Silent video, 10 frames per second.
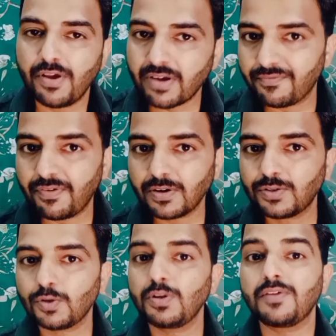comfort
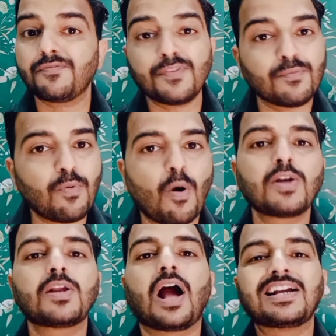zone if you
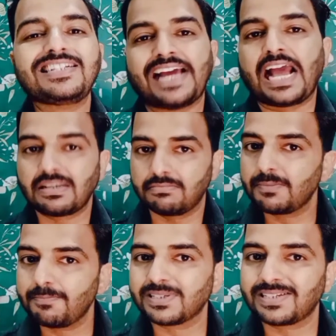want a
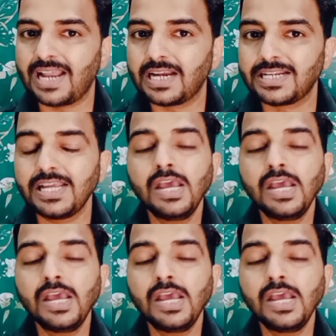dynamic personality,